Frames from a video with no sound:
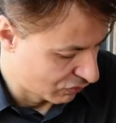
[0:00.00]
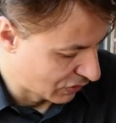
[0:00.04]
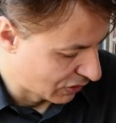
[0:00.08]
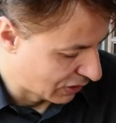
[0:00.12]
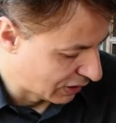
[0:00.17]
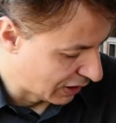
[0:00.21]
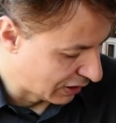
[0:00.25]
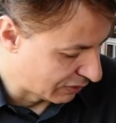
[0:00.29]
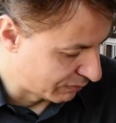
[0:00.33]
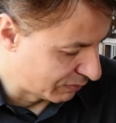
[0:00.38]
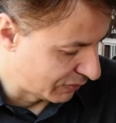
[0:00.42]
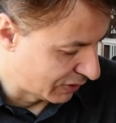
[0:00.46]

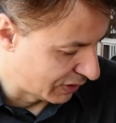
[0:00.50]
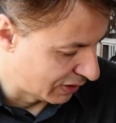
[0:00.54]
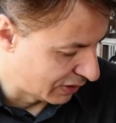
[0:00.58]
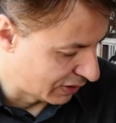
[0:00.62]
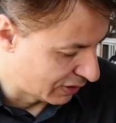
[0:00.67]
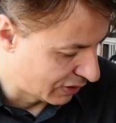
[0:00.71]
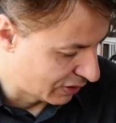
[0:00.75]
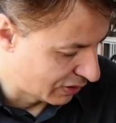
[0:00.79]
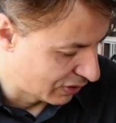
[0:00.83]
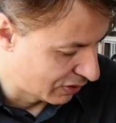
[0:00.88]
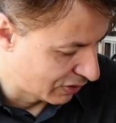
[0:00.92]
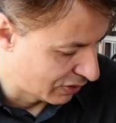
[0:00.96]
let me
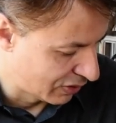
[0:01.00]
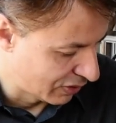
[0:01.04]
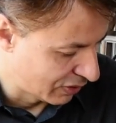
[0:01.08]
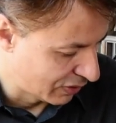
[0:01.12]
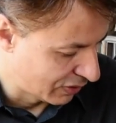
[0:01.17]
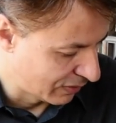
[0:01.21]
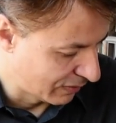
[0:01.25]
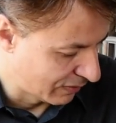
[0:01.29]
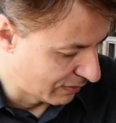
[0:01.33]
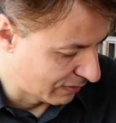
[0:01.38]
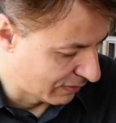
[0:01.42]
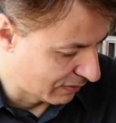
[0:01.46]

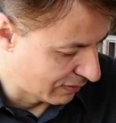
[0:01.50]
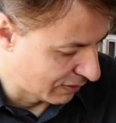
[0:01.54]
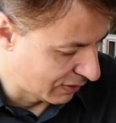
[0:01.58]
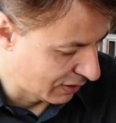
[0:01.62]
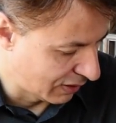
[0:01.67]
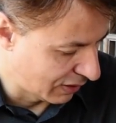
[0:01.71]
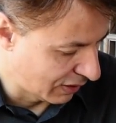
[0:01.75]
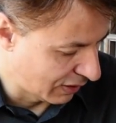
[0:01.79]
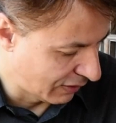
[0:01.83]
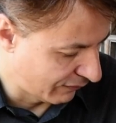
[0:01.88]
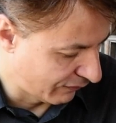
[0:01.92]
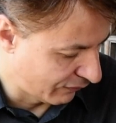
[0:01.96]

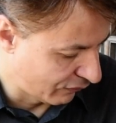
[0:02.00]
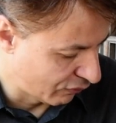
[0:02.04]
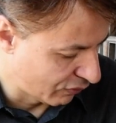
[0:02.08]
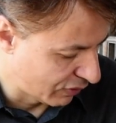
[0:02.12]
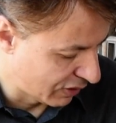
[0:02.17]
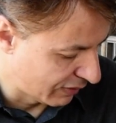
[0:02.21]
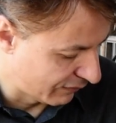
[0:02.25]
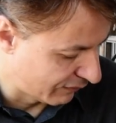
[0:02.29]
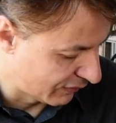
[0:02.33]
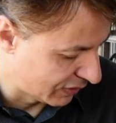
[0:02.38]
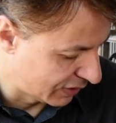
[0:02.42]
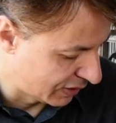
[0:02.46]
see if you
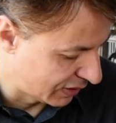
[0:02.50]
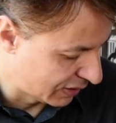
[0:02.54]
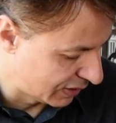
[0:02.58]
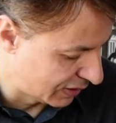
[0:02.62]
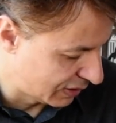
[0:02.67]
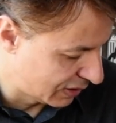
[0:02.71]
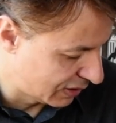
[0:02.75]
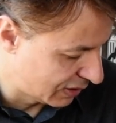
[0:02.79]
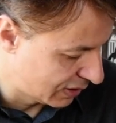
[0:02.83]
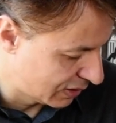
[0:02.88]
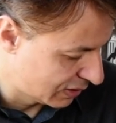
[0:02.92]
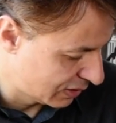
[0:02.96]
have any
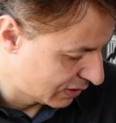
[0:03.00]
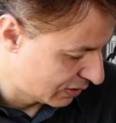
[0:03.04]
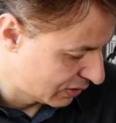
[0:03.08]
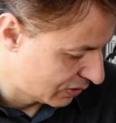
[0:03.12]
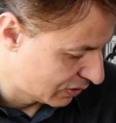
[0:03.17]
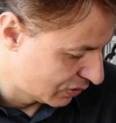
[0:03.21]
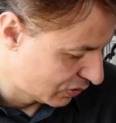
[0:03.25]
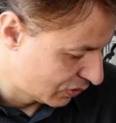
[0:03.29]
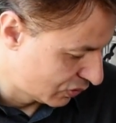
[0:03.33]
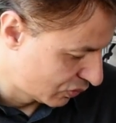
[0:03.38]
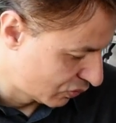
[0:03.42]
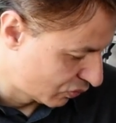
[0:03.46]

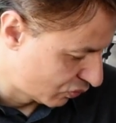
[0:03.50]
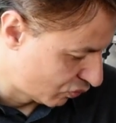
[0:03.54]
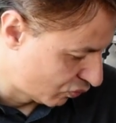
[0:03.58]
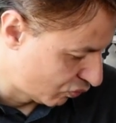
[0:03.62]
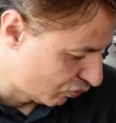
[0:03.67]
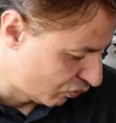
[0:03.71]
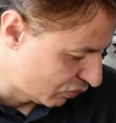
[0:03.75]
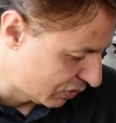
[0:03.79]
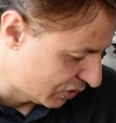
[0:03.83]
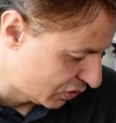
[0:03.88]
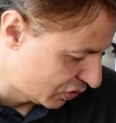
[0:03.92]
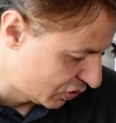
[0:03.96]

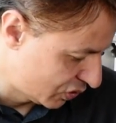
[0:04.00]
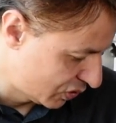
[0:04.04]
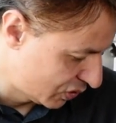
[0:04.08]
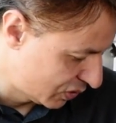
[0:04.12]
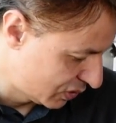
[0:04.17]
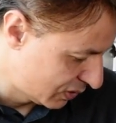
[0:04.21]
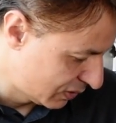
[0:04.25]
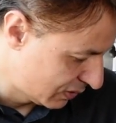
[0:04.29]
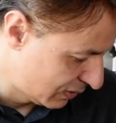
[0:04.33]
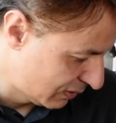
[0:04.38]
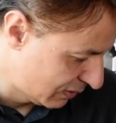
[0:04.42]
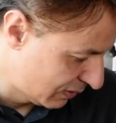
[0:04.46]

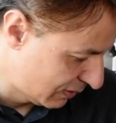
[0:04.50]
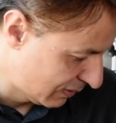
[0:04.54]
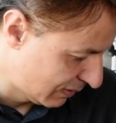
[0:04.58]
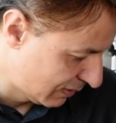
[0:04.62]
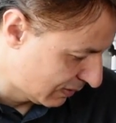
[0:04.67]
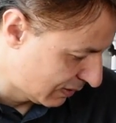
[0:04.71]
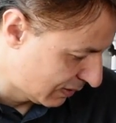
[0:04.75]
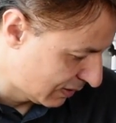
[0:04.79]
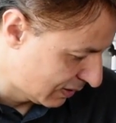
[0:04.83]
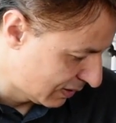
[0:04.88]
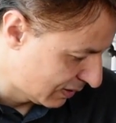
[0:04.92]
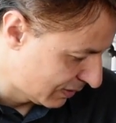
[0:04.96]

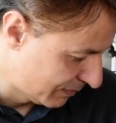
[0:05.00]
questions.